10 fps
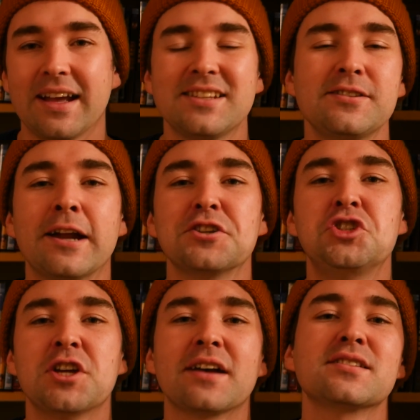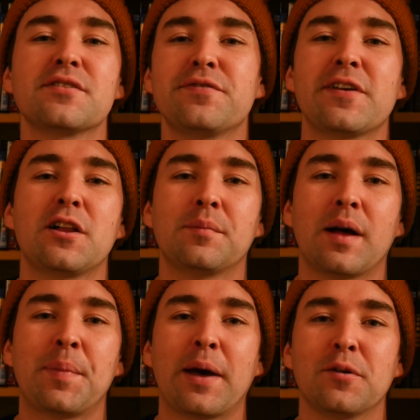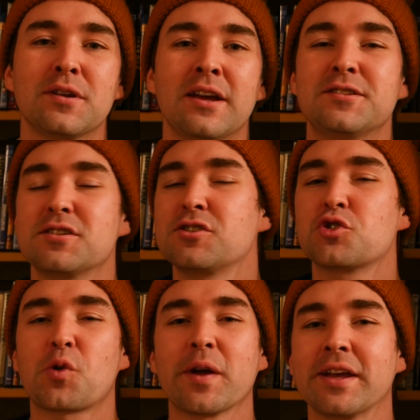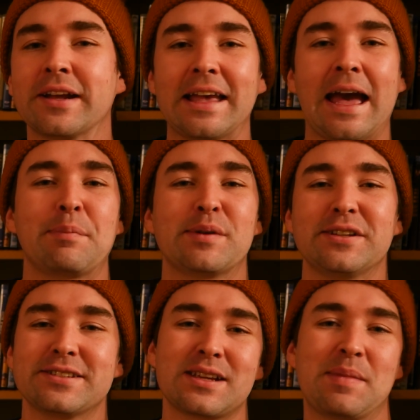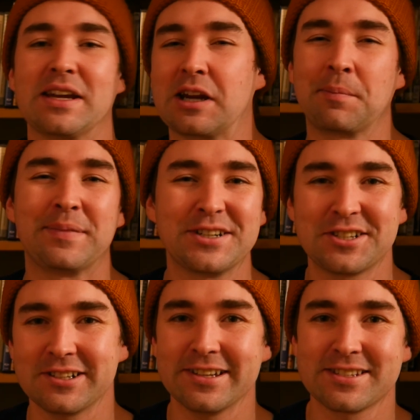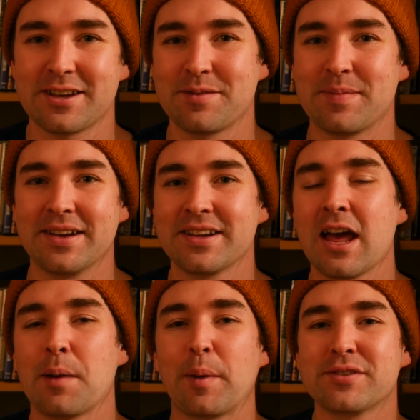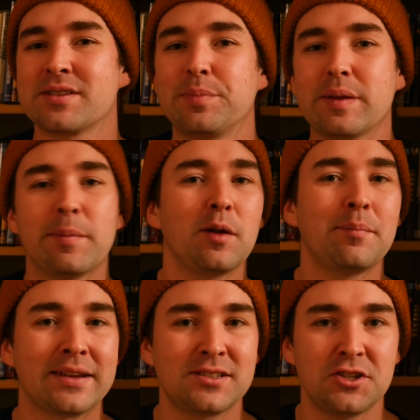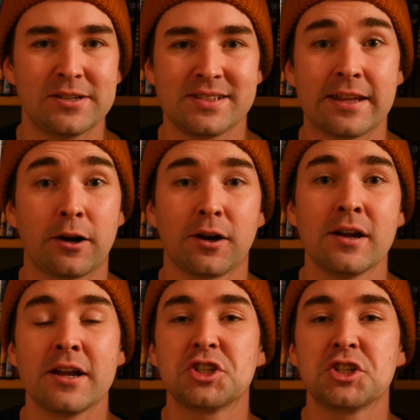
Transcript: It's not just a film about destroying capitalism and commercialism and about subliminal messages that are